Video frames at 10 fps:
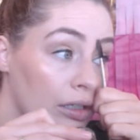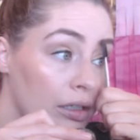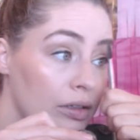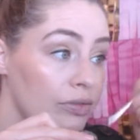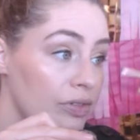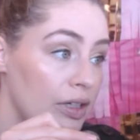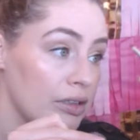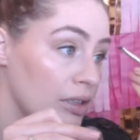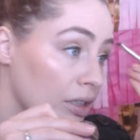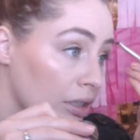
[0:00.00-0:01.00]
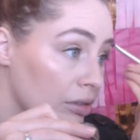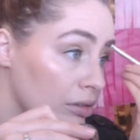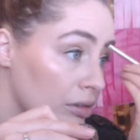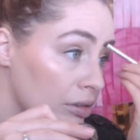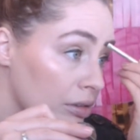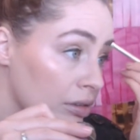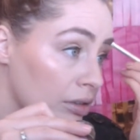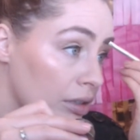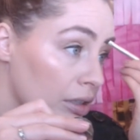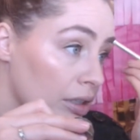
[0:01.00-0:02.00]
fairly new,
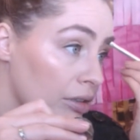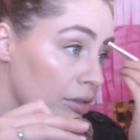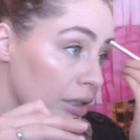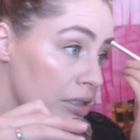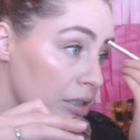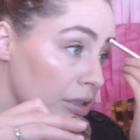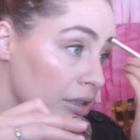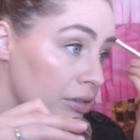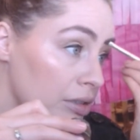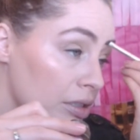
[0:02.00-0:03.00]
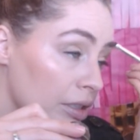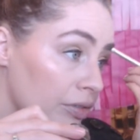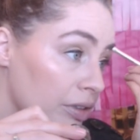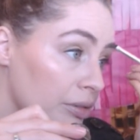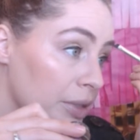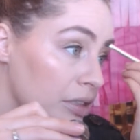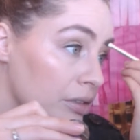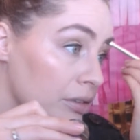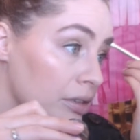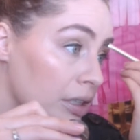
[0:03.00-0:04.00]
not like crazy new, it's like a few months
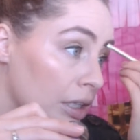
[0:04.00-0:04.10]
old,